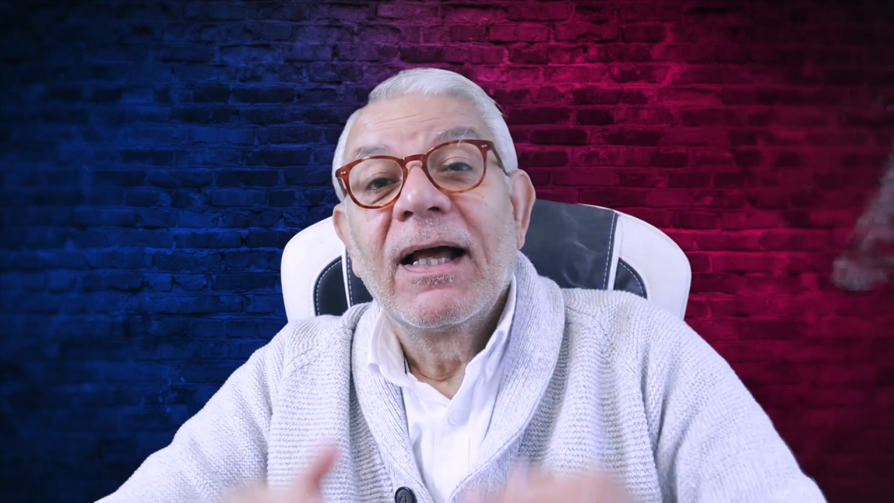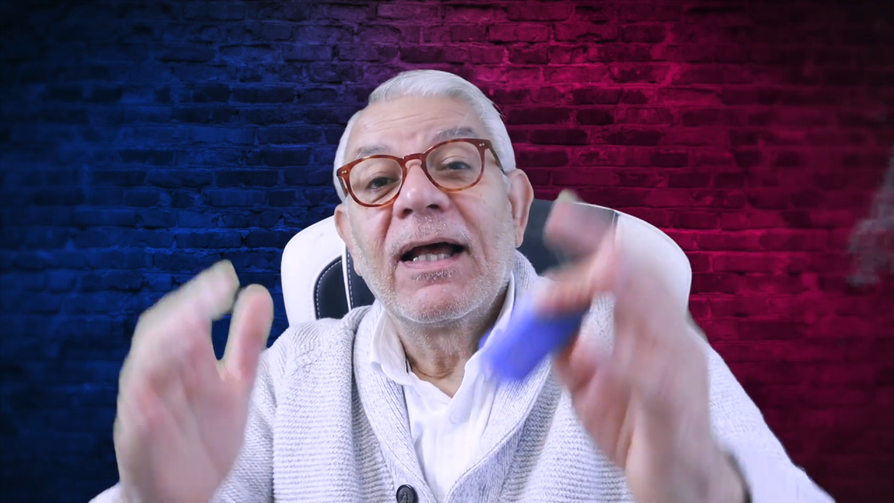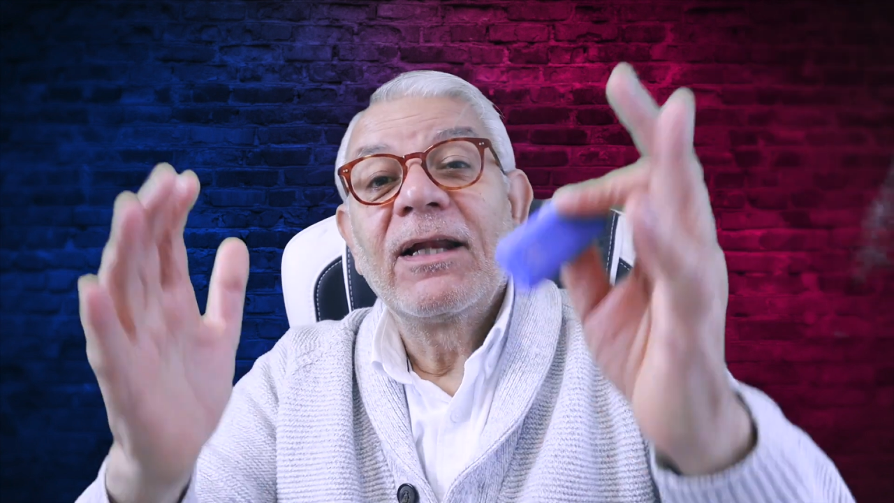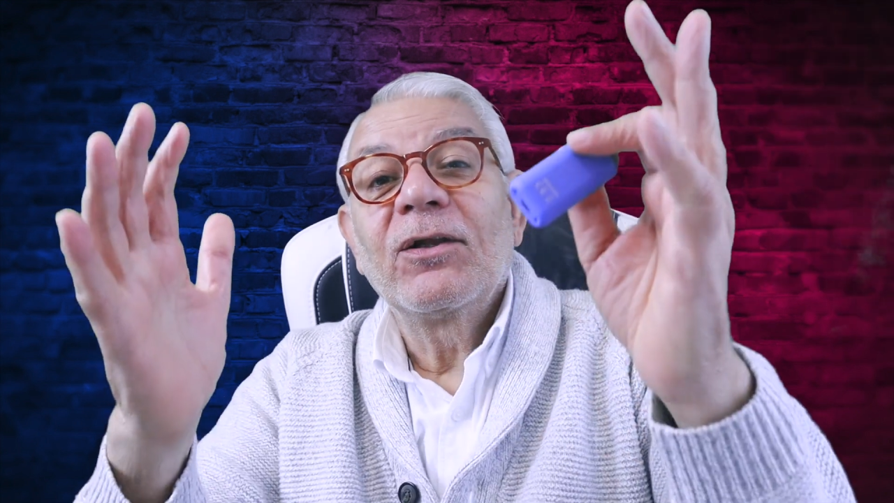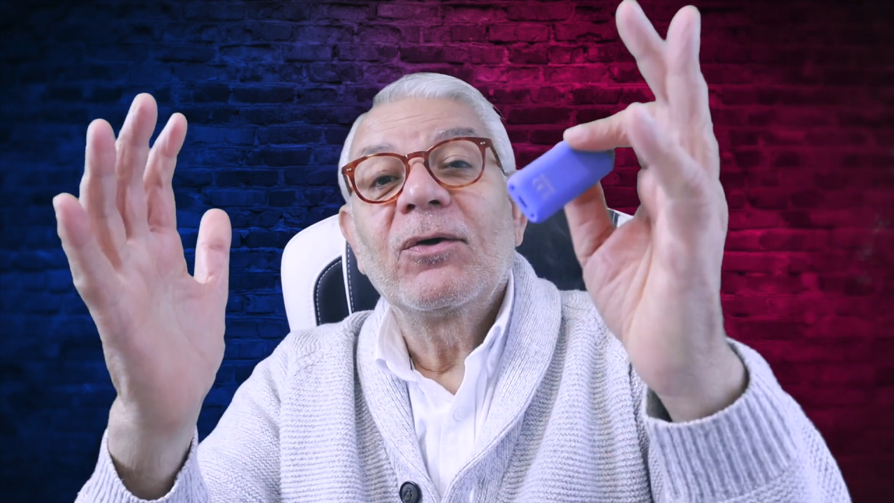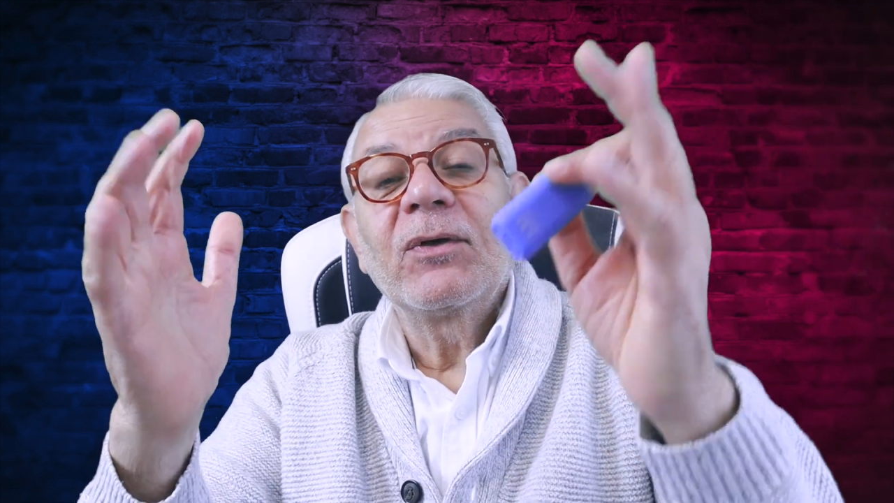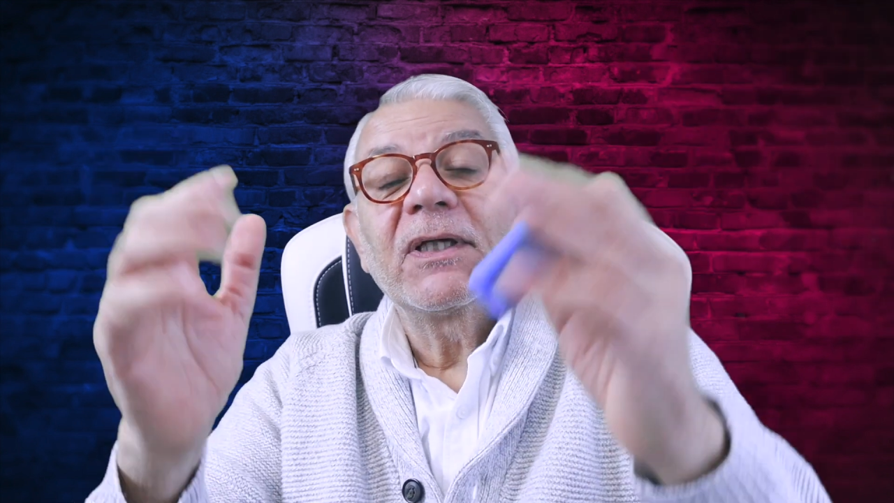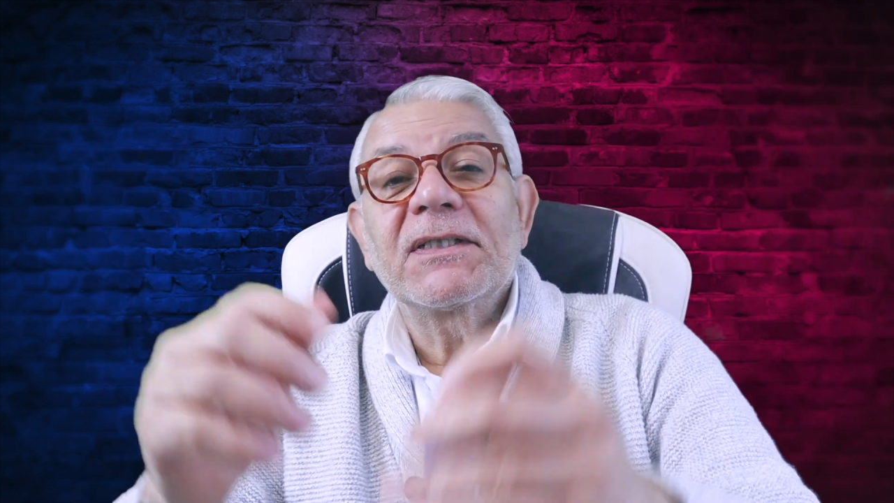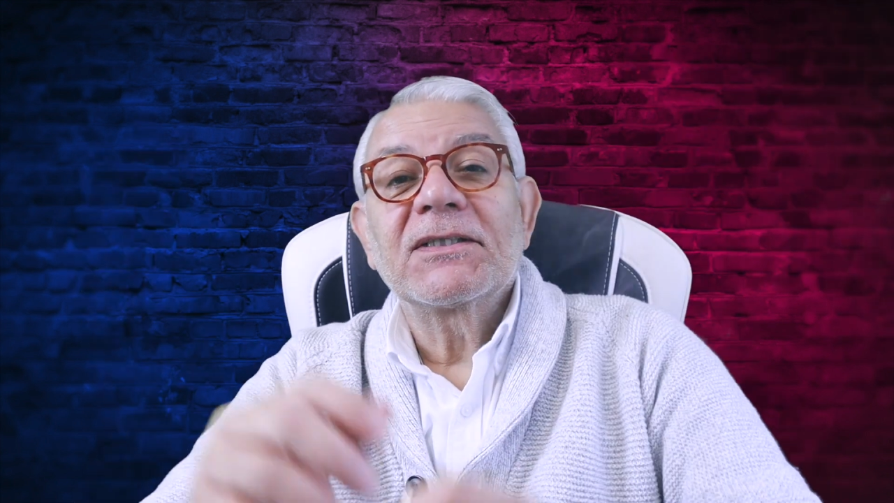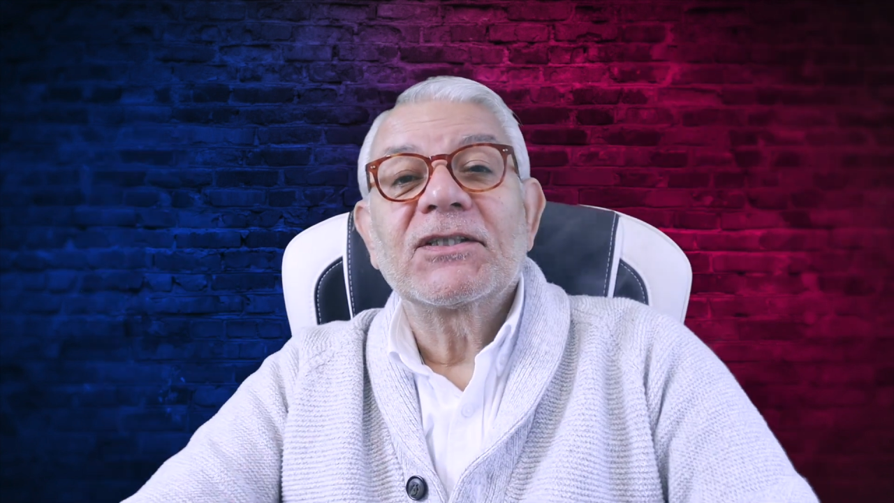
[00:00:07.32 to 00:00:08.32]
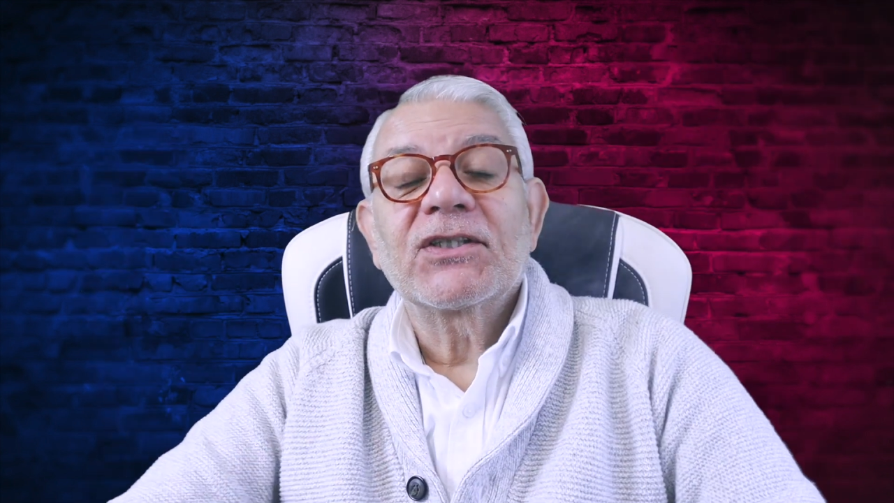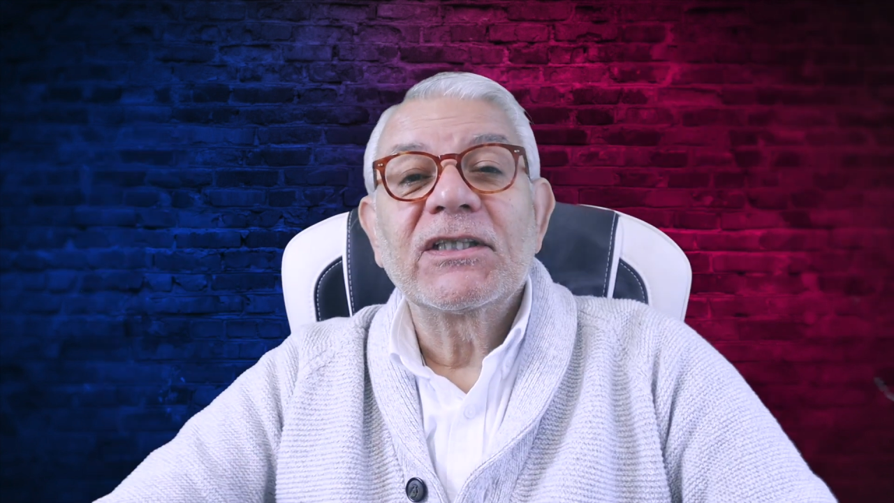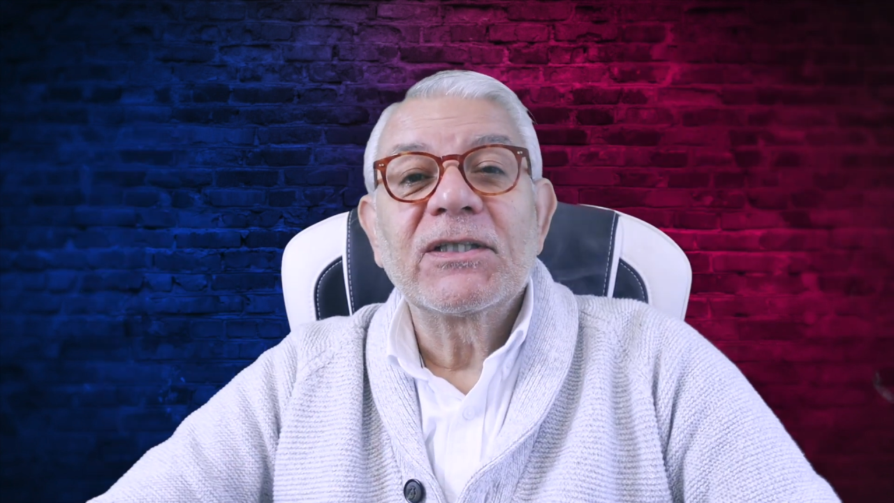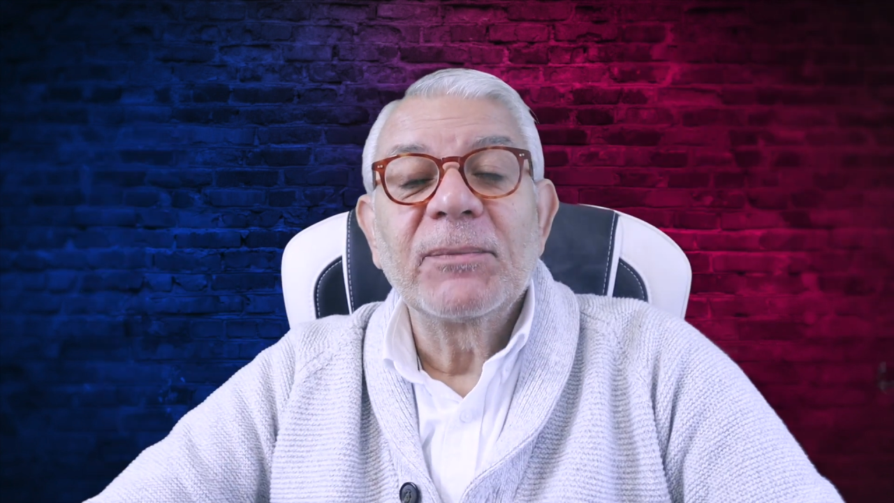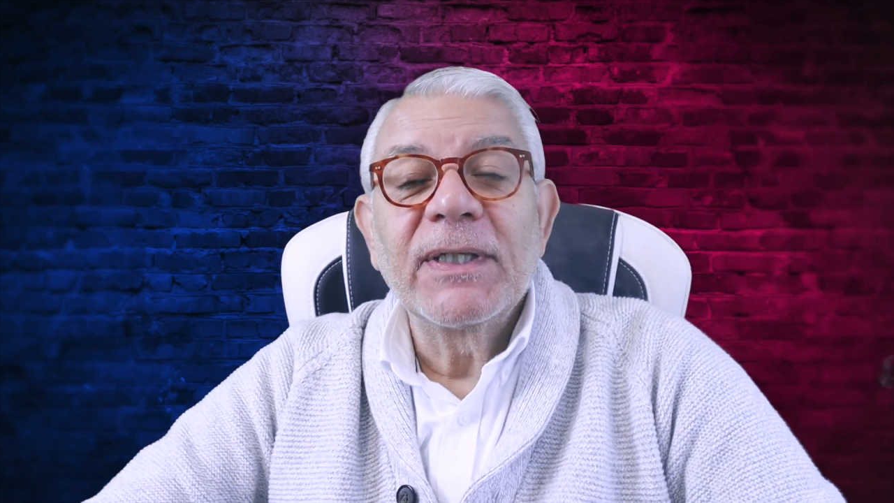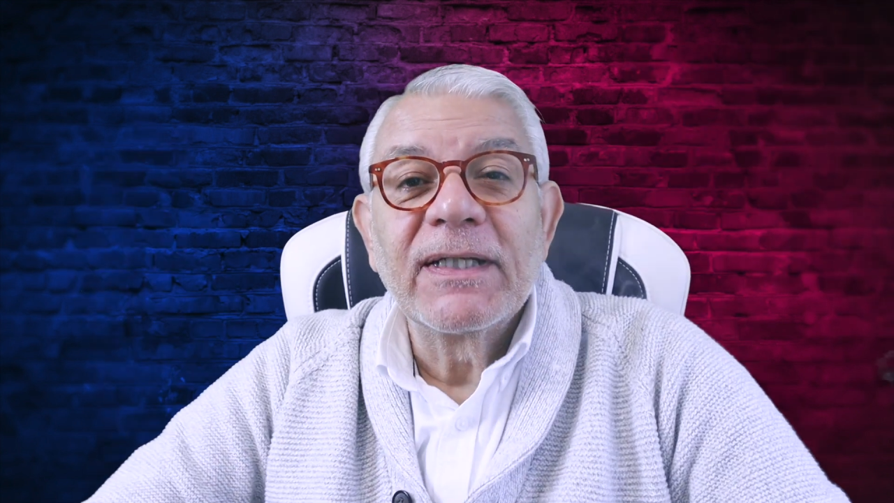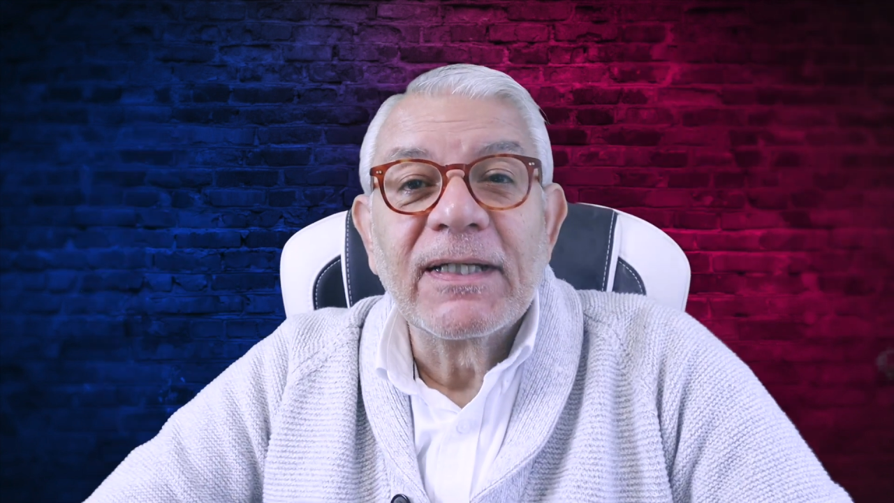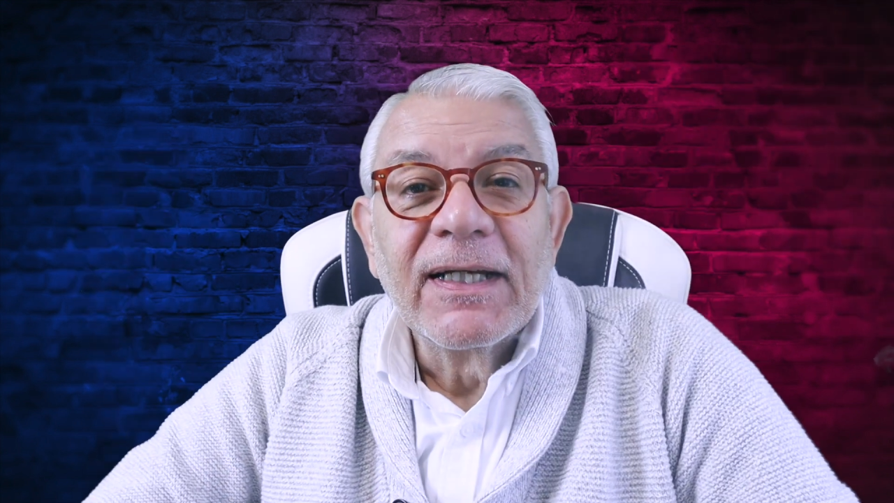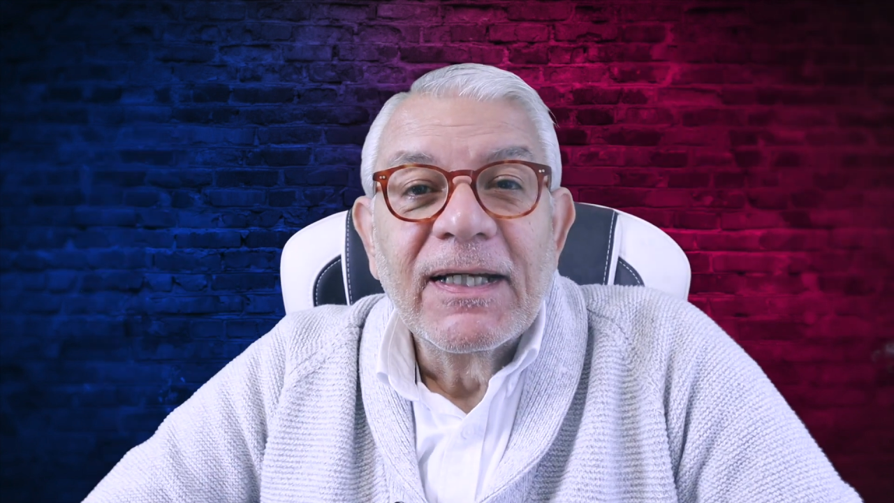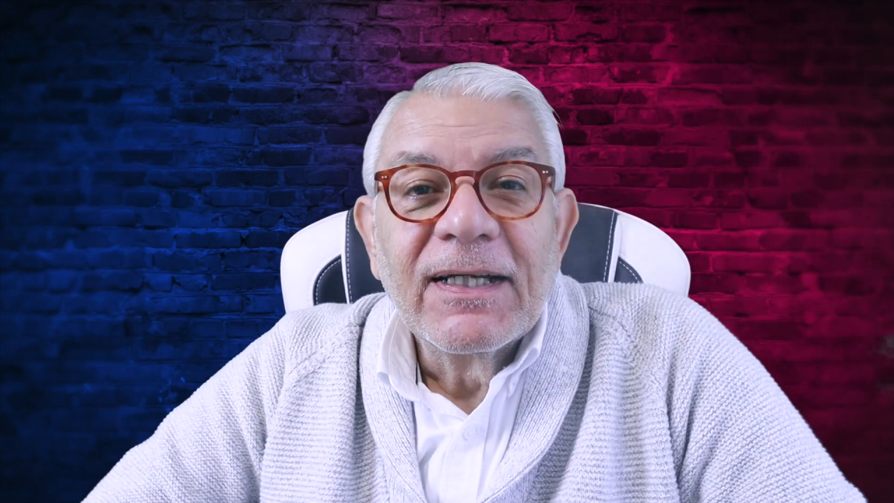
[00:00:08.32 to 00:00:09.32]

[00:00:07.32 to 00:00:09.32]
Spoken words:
Hello ladies and gentlemen,